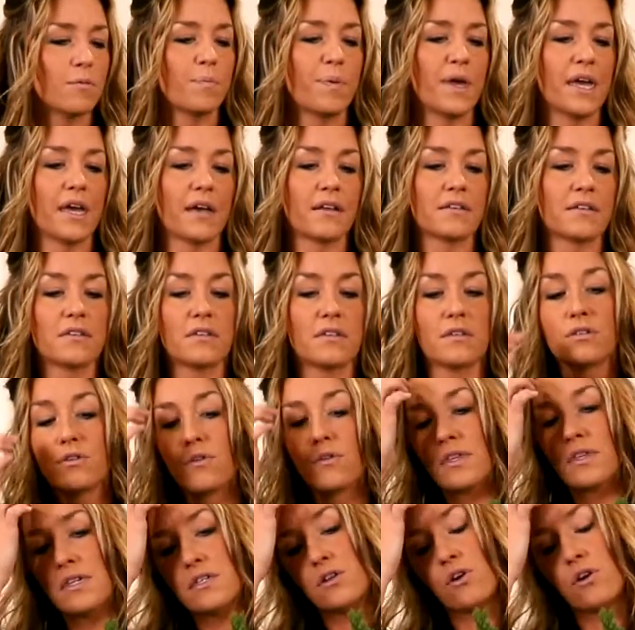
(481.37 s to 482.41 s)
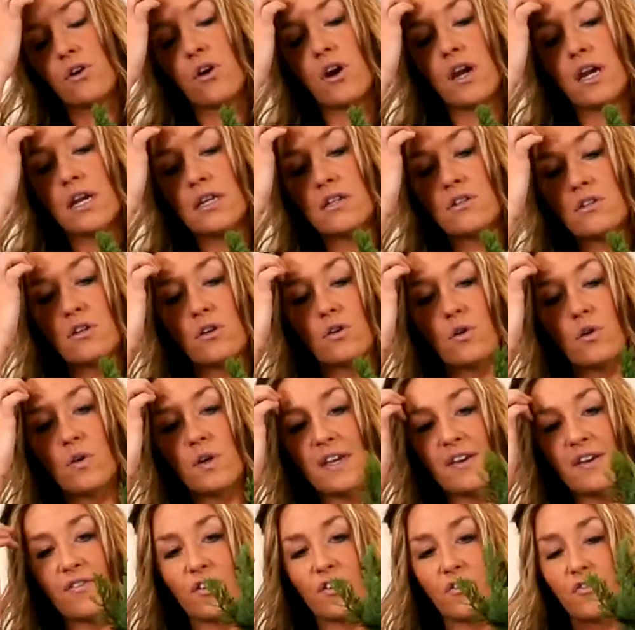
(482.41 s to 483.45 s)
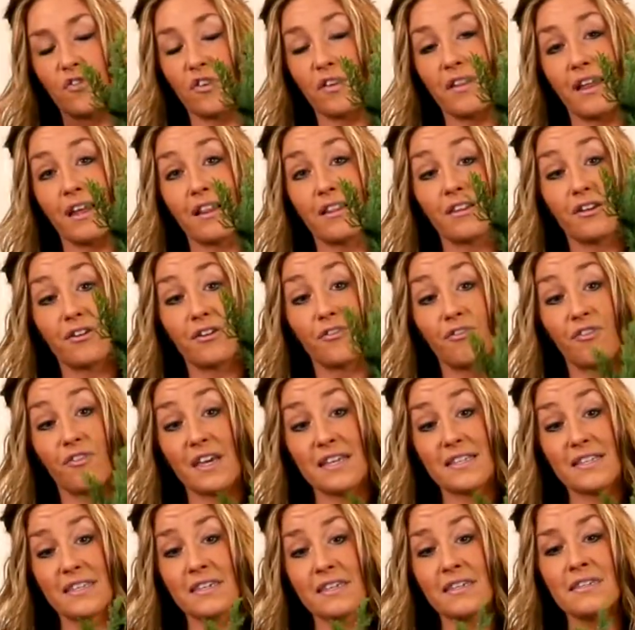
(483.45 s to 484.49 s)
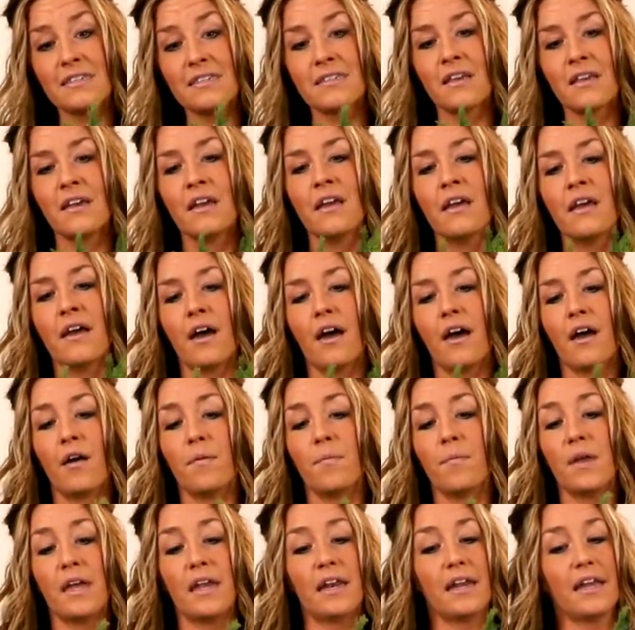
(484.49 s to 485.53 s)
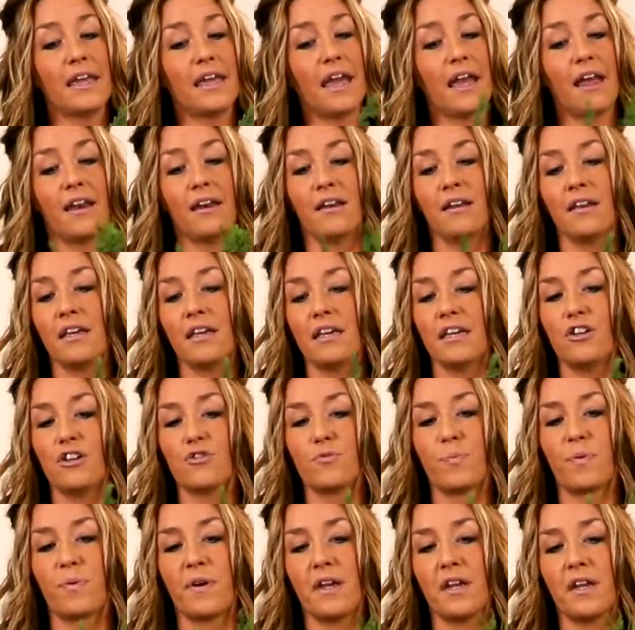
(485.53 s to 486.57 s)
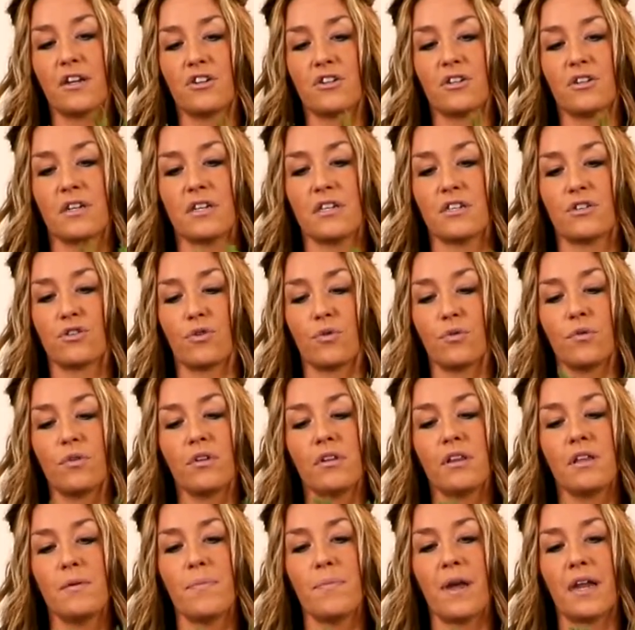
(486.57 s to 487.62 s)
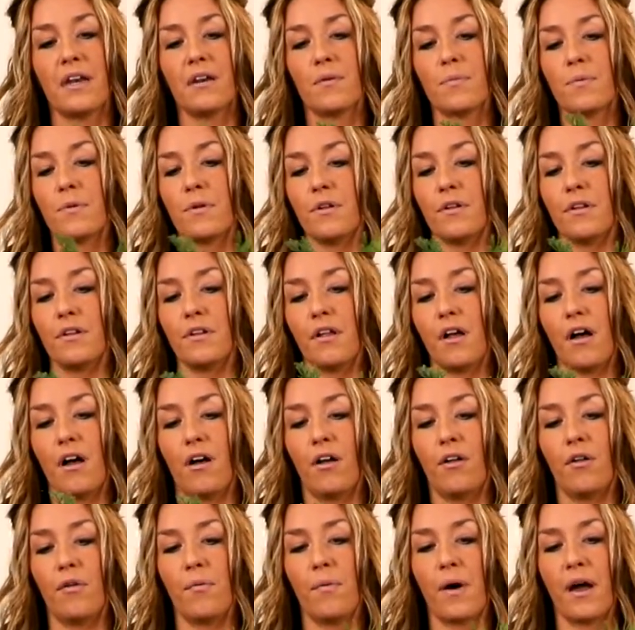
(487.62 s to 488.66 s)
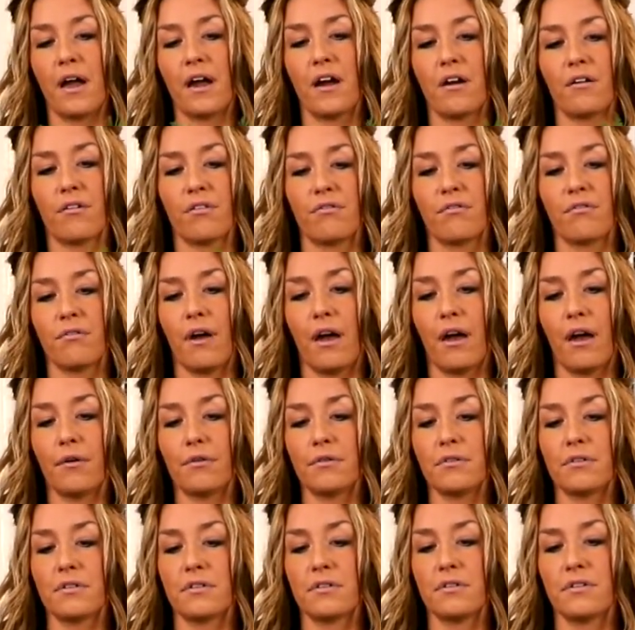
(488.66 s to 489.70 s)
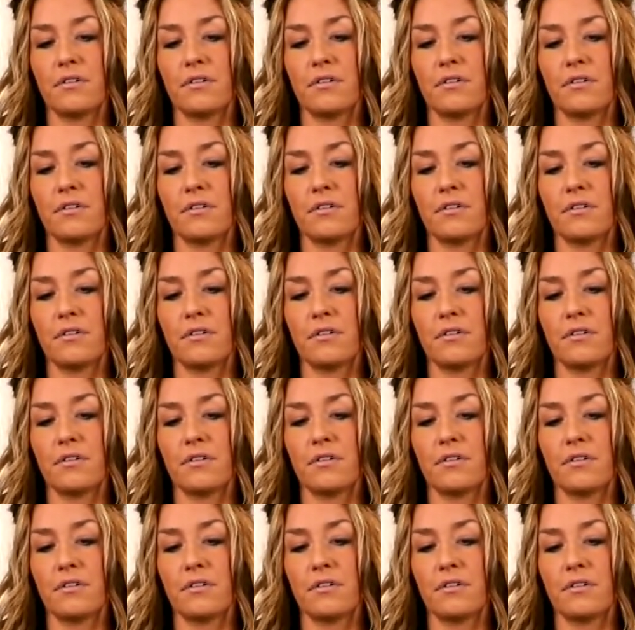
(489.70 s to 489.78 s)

picks. So these are great too, even for like little vases. And again, each branch is totally bendable, all wire throughout.